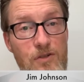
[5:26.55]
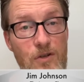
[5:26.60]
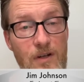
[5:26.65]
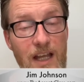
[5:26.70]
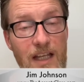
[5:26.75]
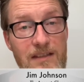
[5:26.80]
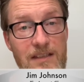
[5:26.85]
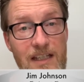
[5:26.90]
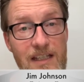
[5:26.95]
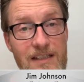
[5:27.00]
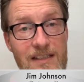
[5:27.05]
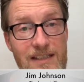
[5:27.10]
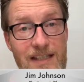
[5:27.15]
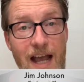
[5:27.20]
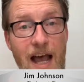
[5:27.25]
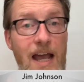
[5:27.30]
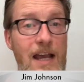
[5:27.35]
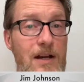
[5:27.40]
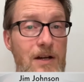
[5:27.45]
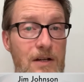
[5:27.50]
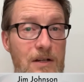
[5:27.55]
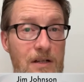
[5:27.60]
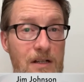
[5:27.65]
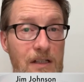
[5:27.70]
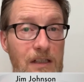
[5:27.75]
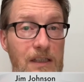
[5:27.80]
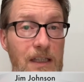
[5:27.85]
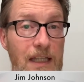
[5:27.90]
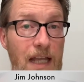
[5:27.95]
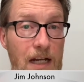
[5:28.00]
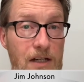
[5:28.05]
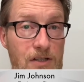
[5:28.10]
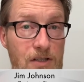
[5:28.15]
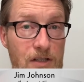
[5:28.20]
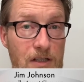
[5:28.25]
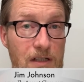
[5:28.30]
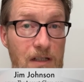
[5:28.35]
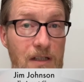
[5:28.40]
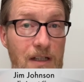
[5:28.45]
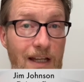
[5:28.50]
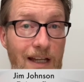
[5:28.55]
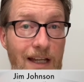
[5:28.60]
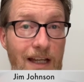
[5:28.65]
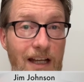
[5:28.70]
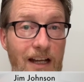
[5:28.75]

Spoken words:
You'll get the entire collection